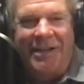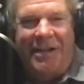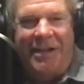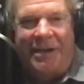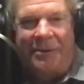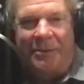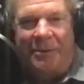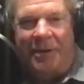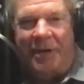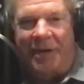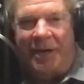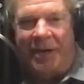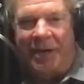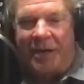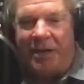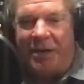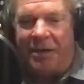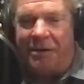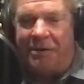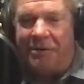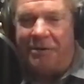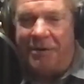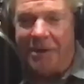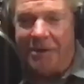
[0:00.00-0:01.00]
and we're like,
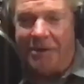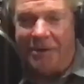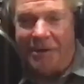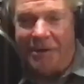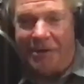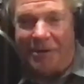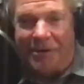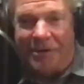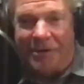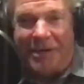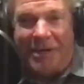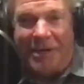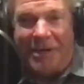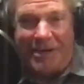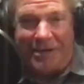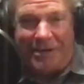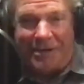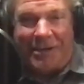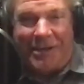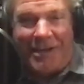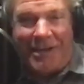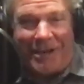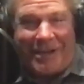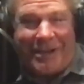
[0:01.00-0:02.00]
"Oh no, no, you can't do
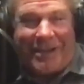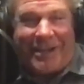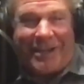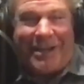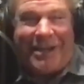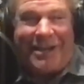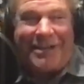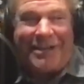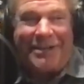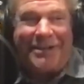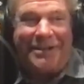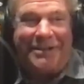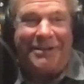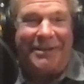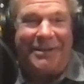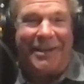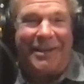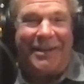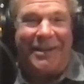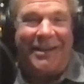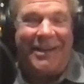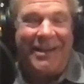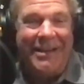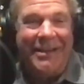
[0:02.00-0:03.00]
that. You can't do
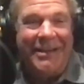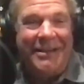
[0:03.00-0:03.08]
that."